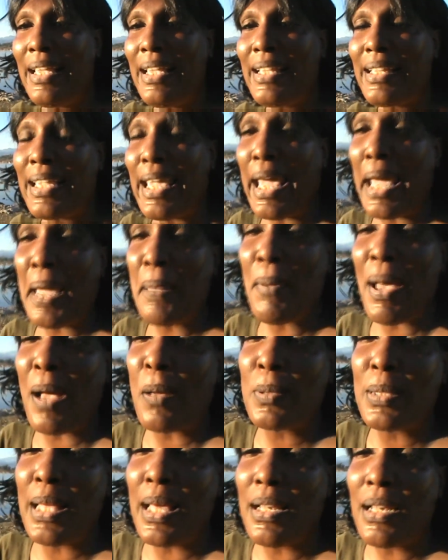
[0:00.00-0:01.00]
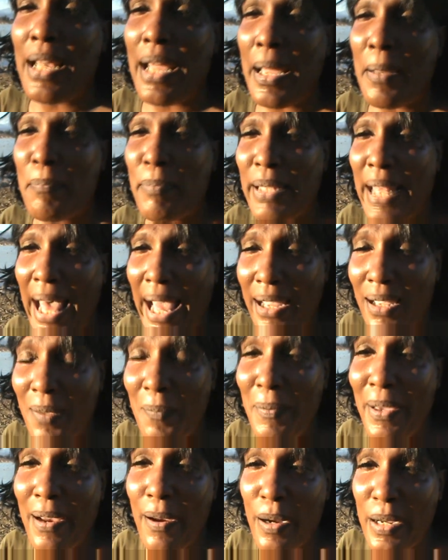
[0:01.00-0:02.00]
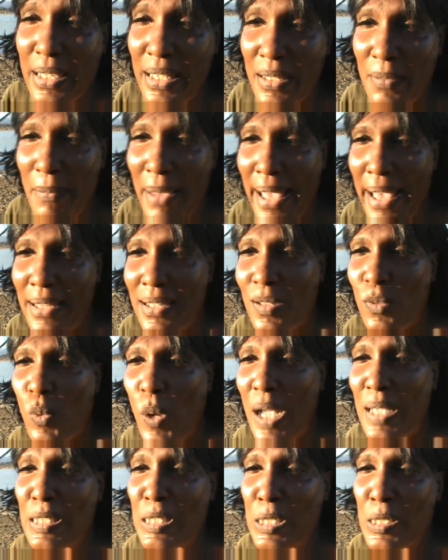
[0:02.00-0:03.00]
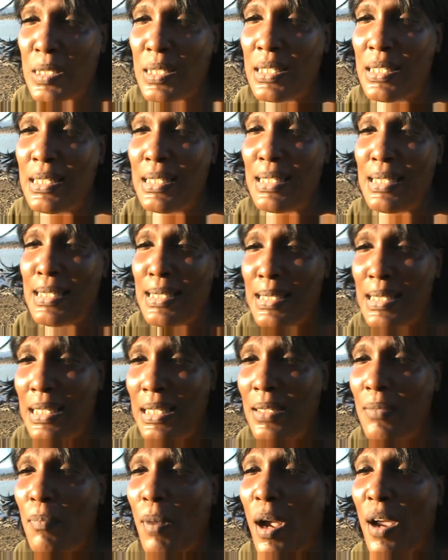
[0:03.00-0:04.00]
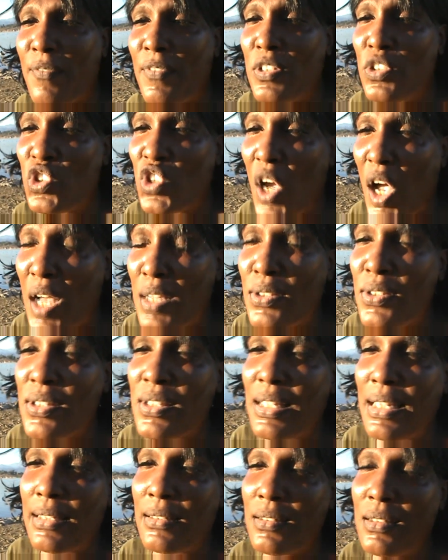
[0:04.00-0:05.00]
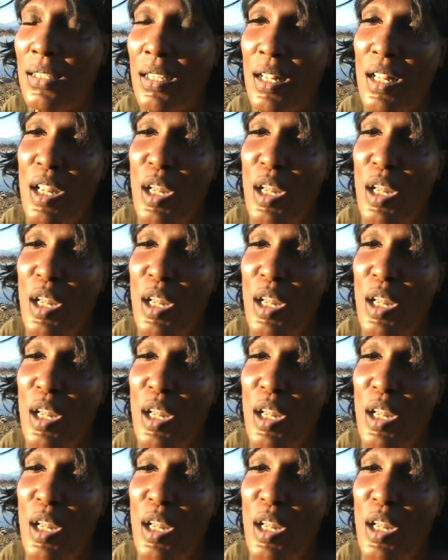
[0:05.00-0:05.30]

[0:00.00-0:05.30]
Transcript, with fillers: it came out that a black American man in Washington, D.C., Marvin Johnson,